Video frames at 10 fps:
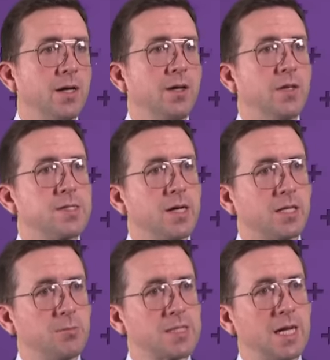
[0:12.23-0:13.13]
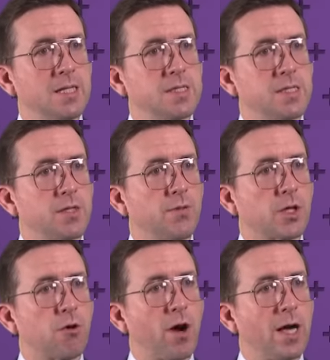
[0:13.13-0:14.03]
and the circumstances of the
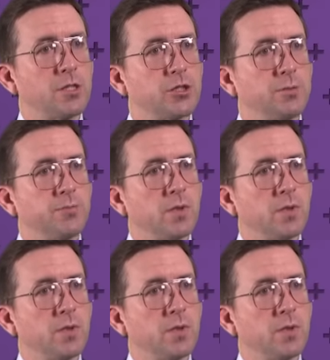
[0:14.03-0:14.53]
crash.